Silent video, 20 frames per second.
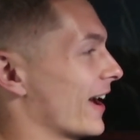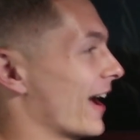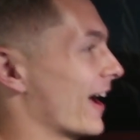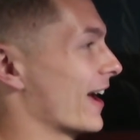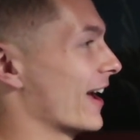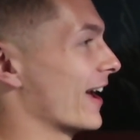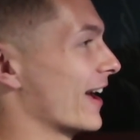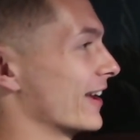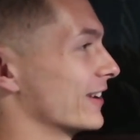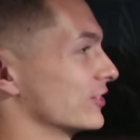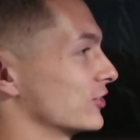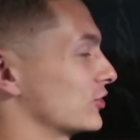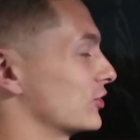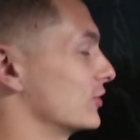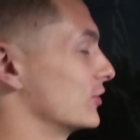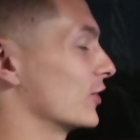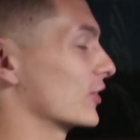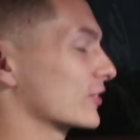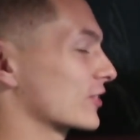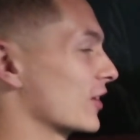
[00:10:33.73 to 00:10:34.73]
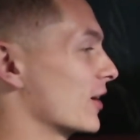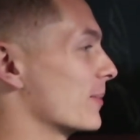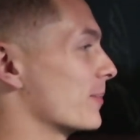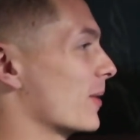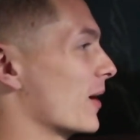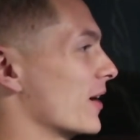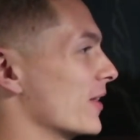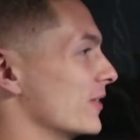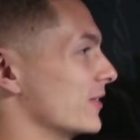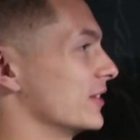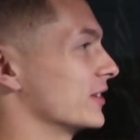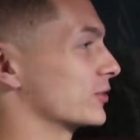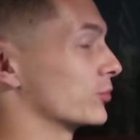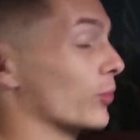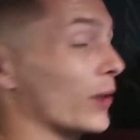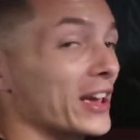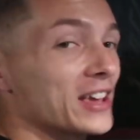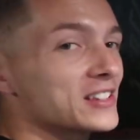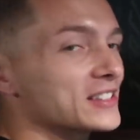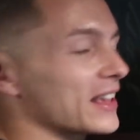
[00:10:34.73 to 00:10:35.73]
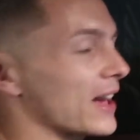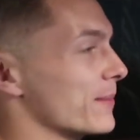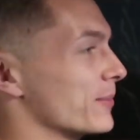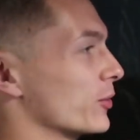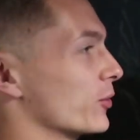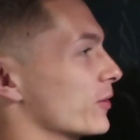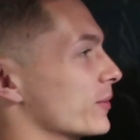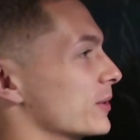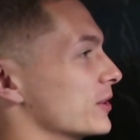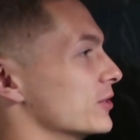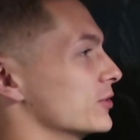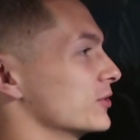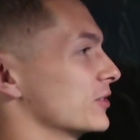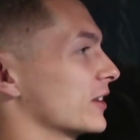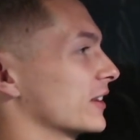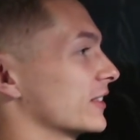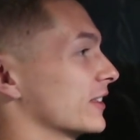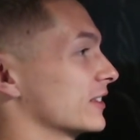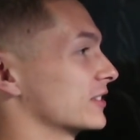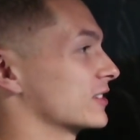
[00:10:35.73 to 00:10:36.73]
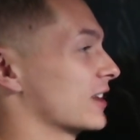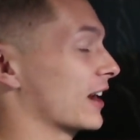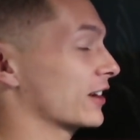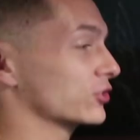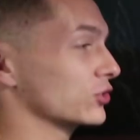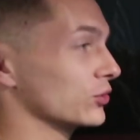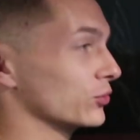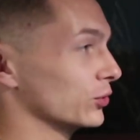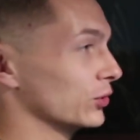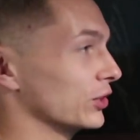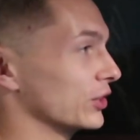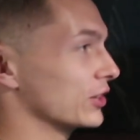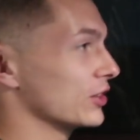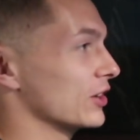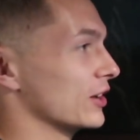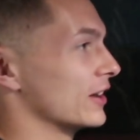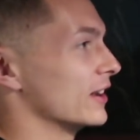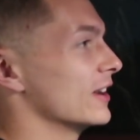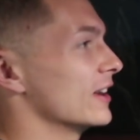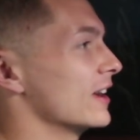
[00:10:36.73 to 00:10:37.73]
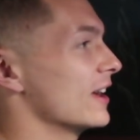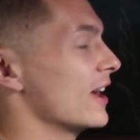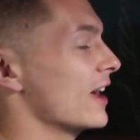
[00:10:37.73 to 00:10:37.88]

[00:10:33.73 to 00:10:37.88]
and she looked up on this Waze app that we've been using that's actually really good.